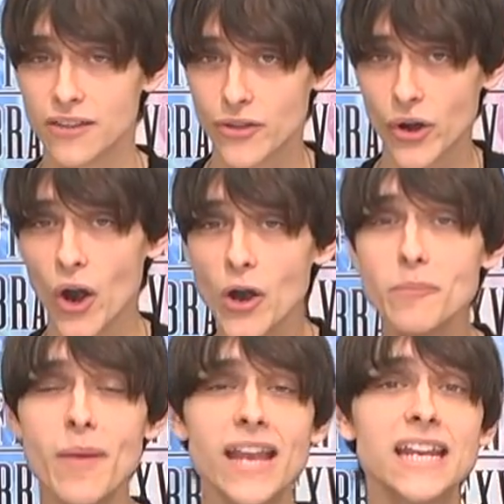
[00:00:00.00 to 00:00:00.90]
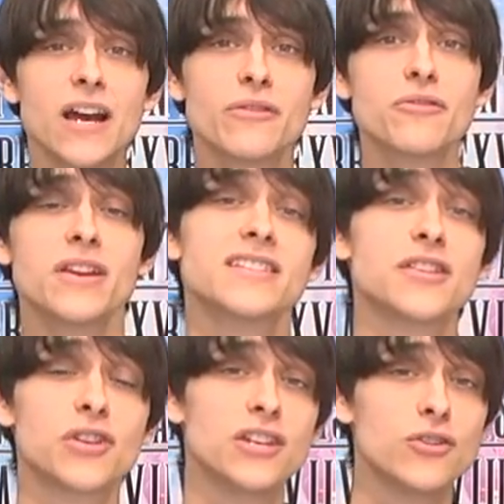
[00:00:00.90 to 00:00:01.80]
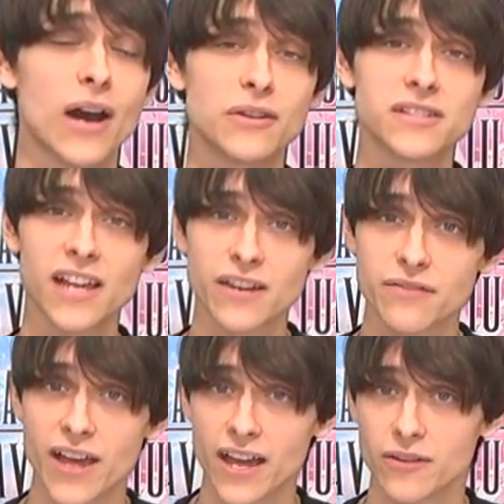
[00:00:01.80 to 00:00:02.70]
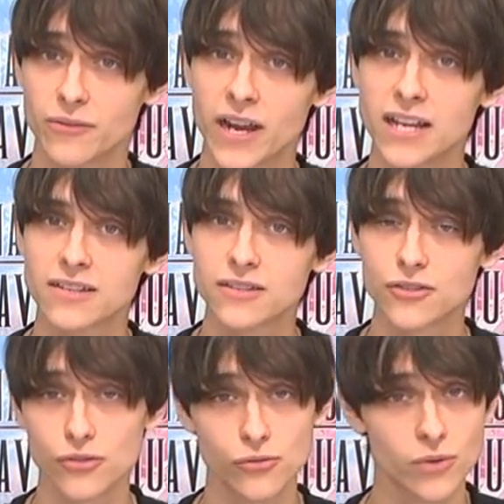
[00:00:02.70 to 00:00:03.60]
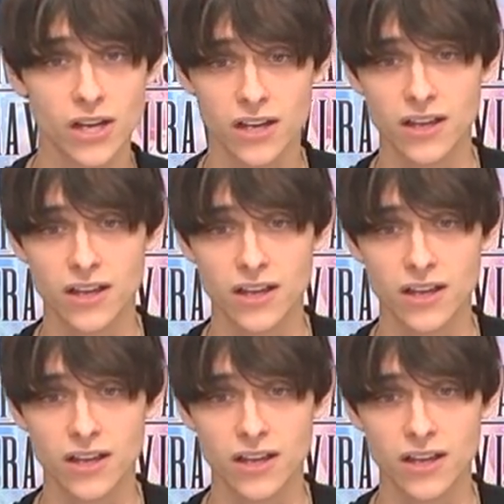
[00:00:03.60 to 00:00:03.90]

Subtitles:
there are many other things that you can do outside of that, right, to